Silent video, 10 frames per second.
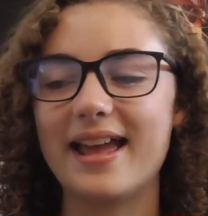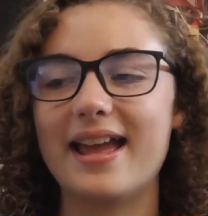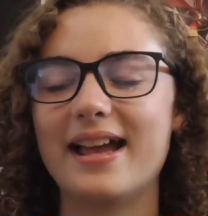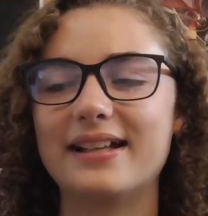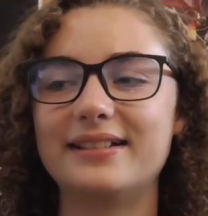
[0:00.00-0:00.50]

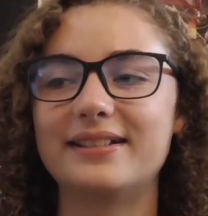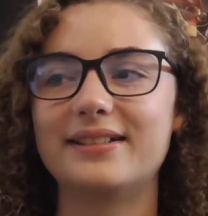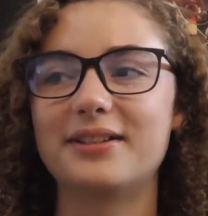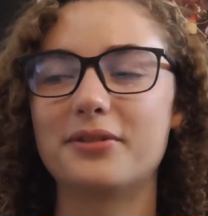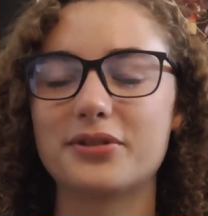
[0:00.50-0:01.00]
And
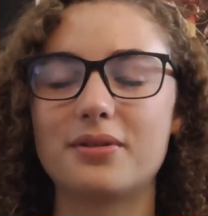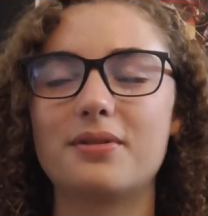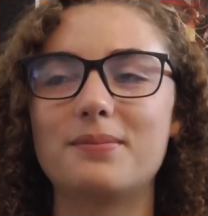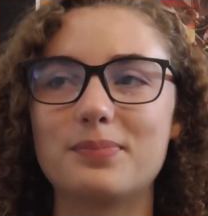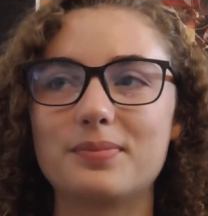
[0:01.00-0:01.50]
there was
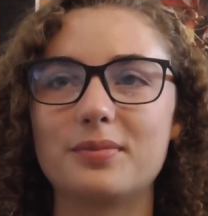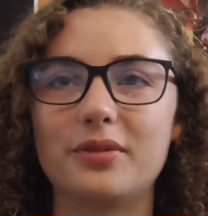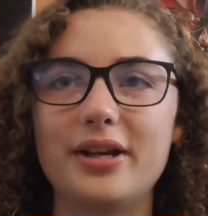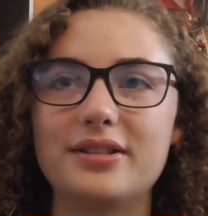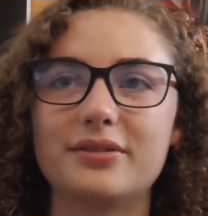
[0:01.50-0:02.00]
a
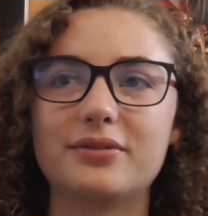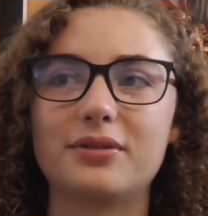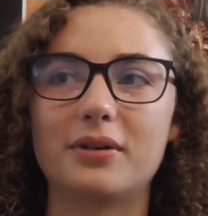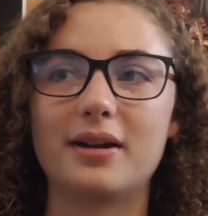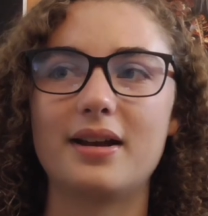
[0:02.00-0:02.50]
reason
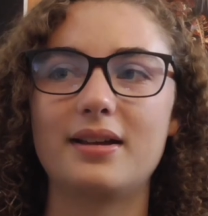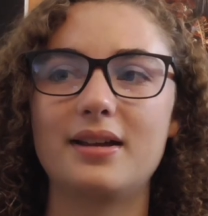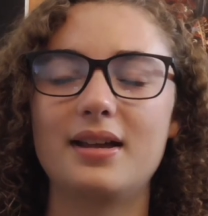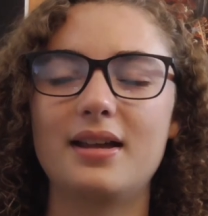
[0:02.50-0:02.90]
for it.